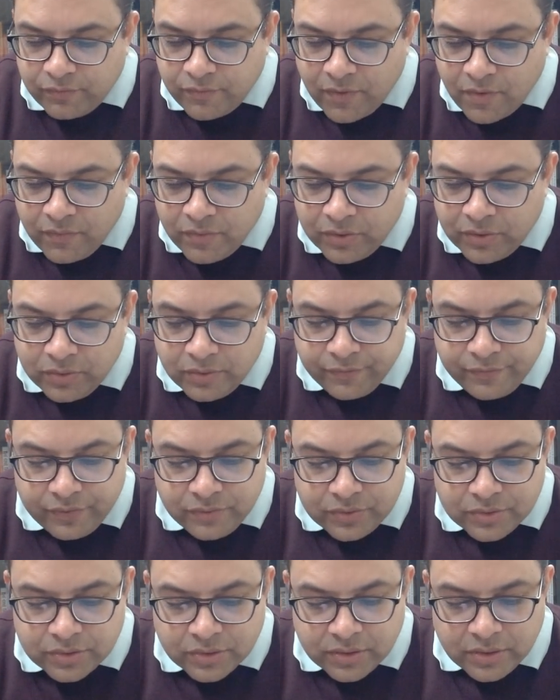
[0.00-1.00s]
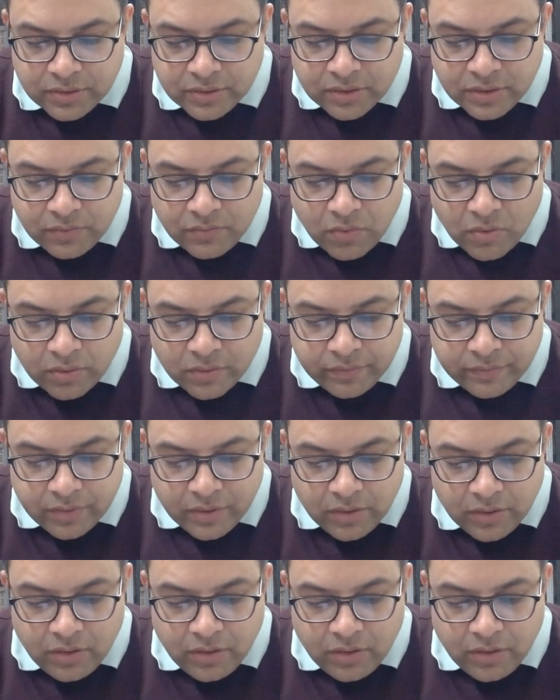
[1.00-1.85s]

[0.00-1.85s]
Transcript: forward to the future thinking what